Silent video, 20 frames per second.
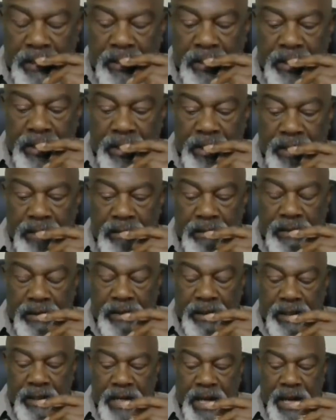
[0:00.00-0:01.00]

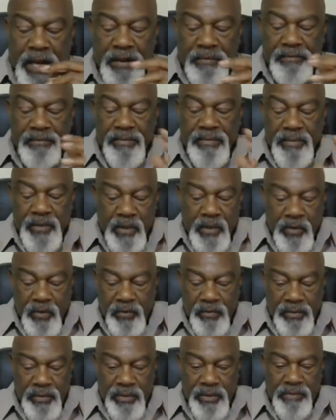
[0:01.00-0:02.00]
didn't have, you
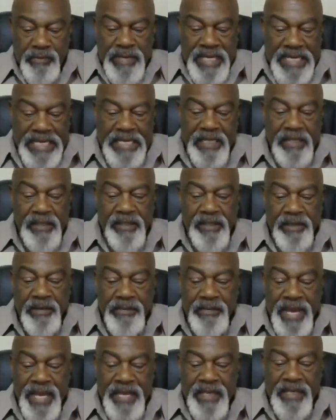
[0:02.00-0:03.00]
know, the means to
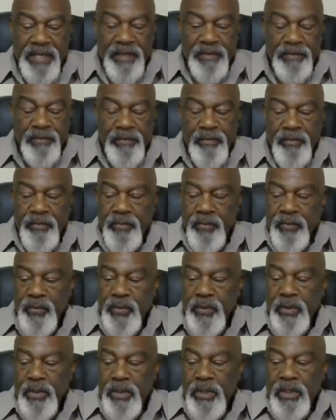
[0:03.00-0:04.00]
make it,
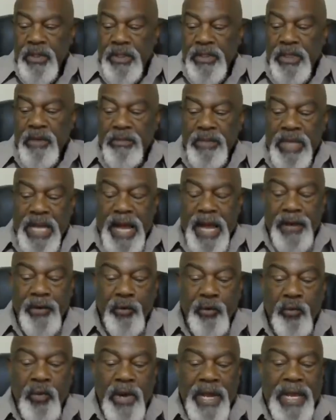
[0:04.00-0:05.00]
some kind
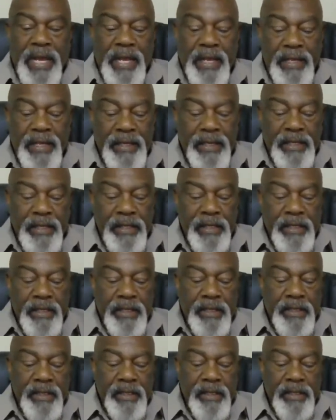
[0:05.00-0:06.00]
of way,
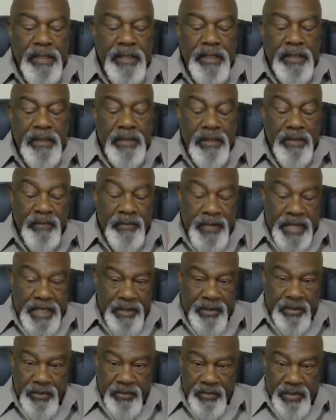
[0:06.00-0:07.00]
if I
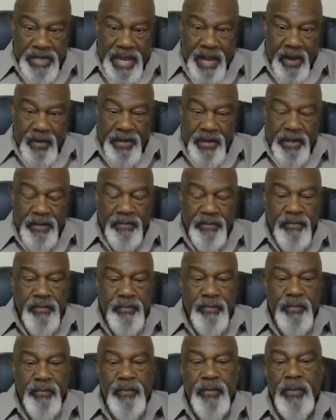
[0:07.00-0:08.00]
had to do without it,
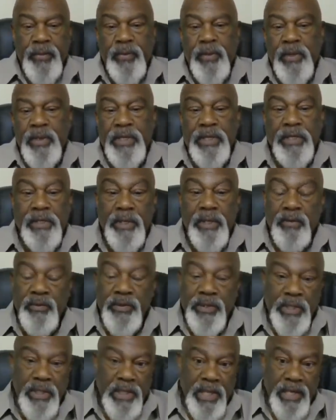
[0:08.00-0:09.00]
let's say it
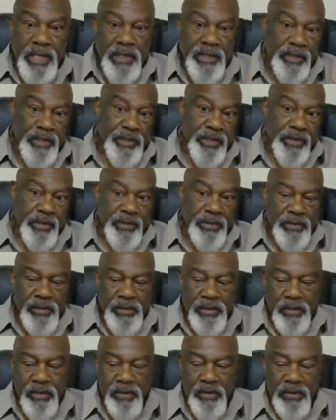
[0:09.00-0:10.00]
was the latest shirt
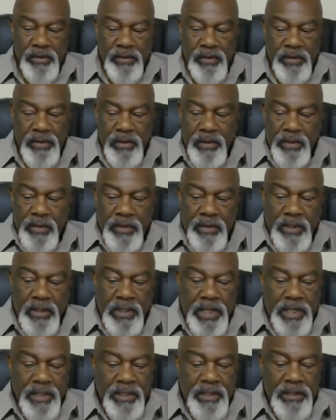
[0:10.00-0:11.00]
or the
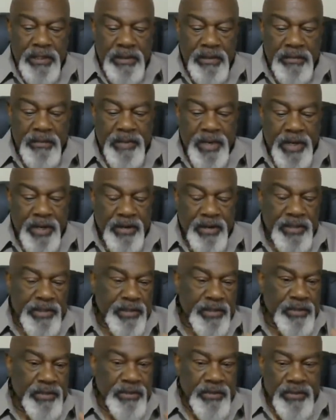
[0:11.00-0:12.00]
latest pair of
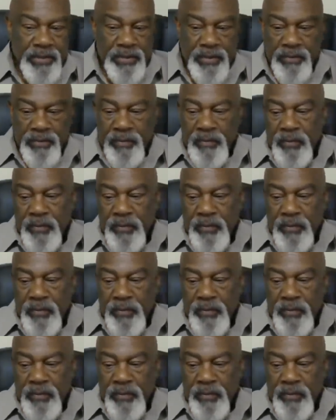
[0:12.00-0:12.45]
shoes,